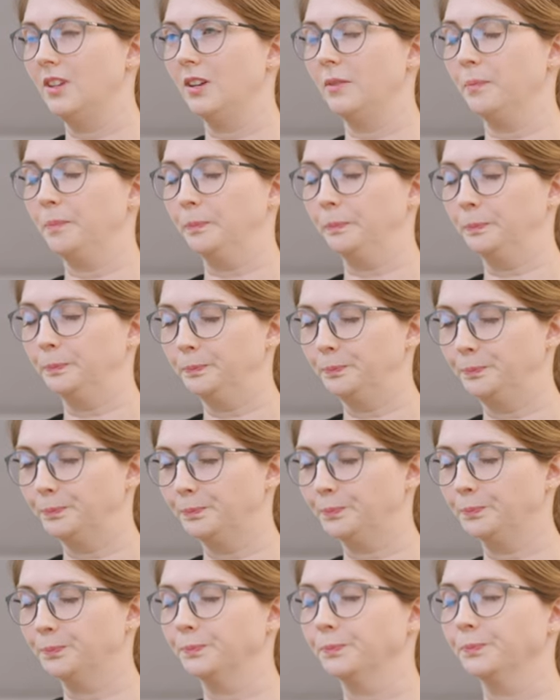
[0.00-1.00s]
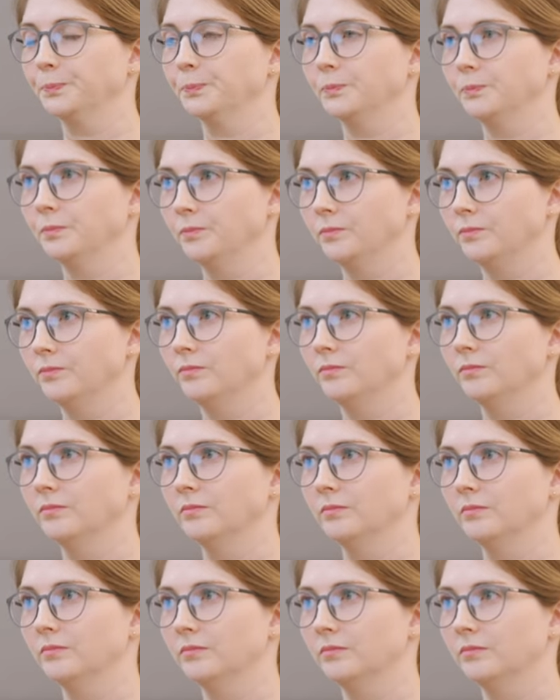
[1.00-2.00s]

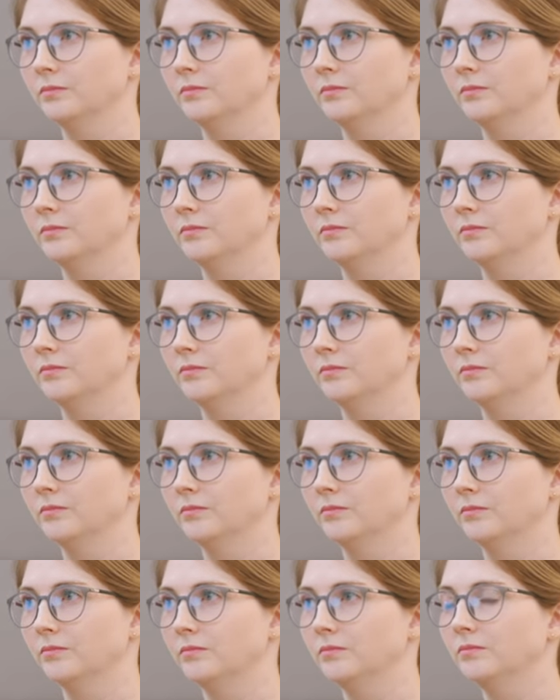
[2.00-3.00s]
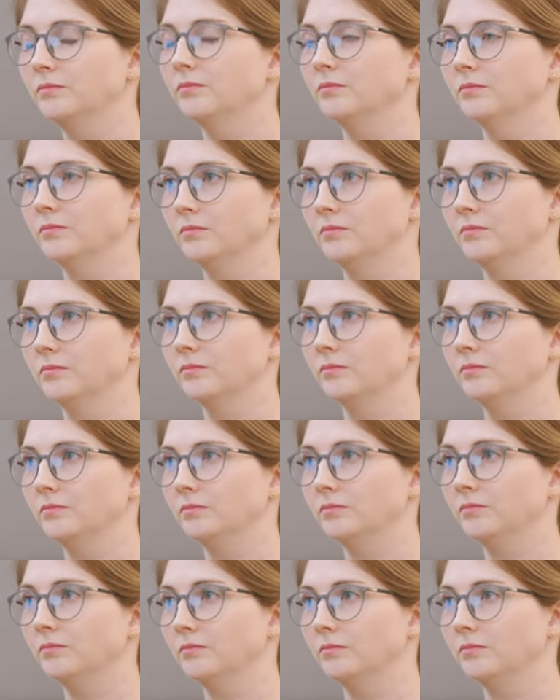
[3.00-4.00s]

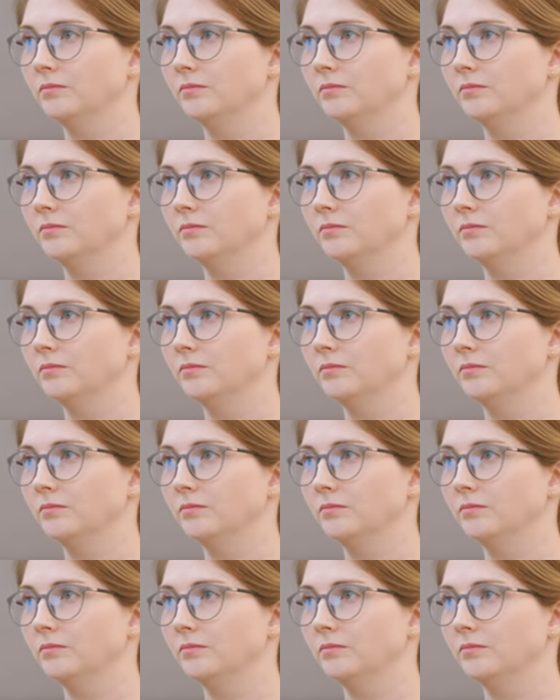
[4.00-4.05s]
(silent)